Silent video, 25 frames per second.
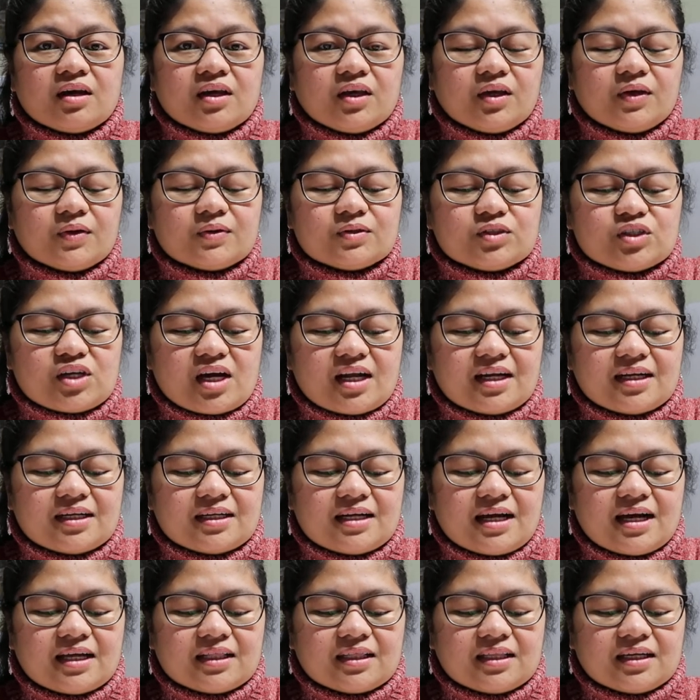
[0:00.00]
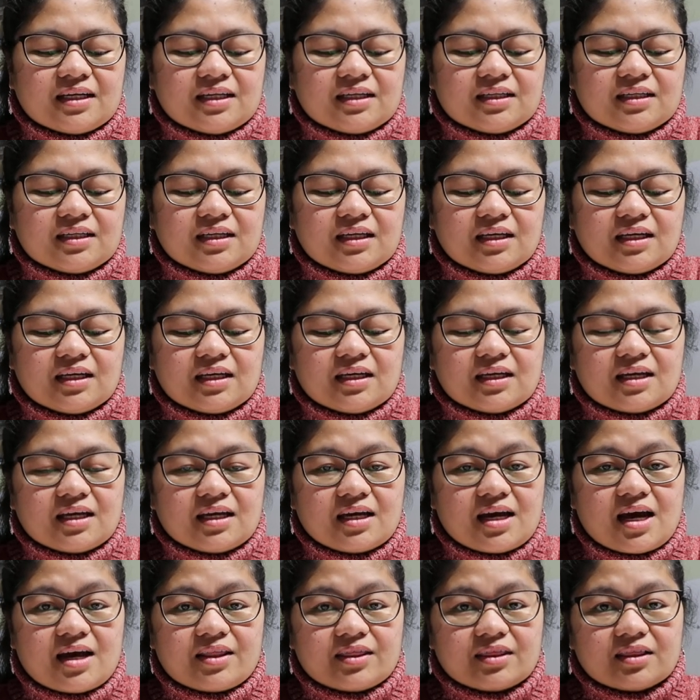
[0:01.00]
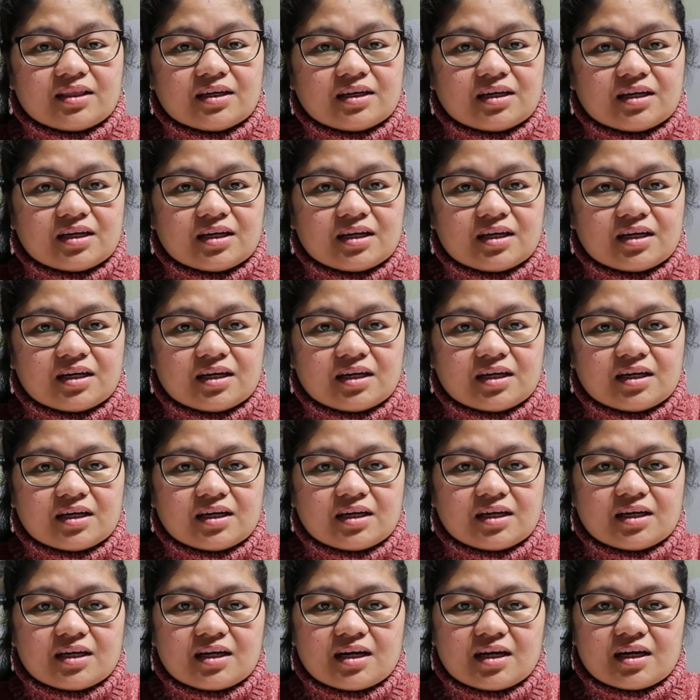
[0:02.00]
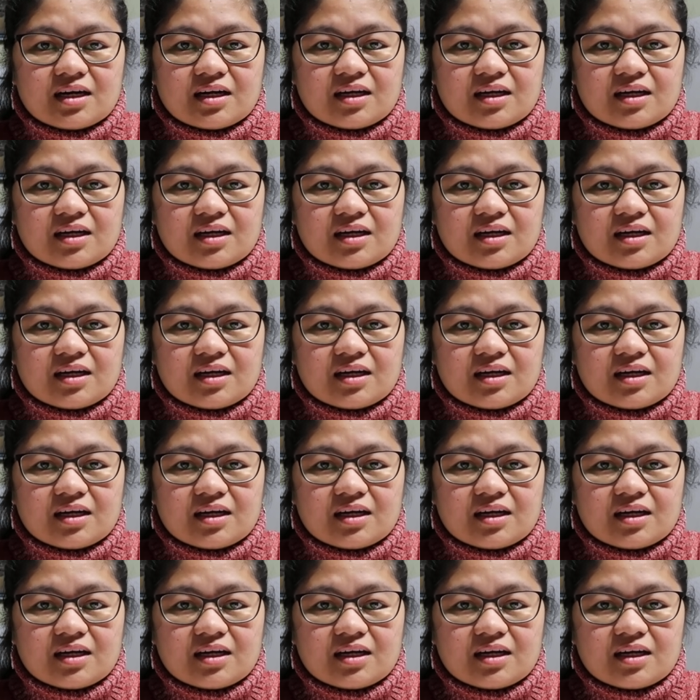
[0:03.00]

yung channel natin i-under